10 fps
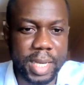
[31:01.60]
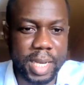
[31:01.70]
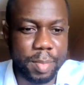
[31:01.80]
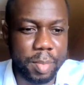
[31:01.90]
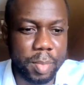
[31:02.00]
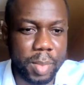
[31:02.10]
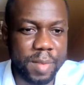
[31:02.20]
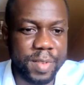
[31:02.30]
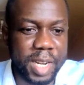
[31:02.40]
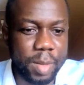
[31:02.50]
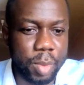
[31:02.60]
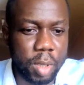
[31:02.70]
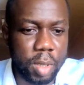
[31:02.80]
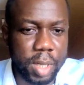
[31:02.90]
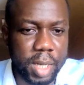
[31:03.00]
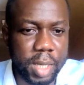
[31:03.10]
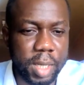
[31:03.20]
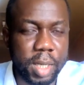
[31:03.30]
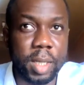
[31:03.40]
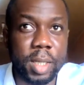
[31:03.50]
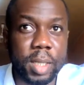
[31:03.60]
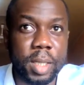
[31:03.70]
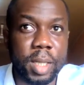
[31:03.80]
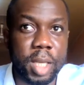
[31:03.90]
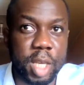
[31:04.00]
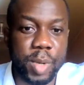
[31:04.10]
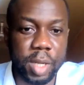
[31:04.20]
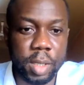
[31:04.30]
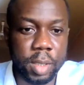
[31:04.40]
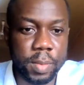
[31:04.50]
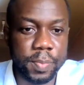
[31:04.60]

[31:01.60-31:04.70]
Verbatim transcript: I am available on the email.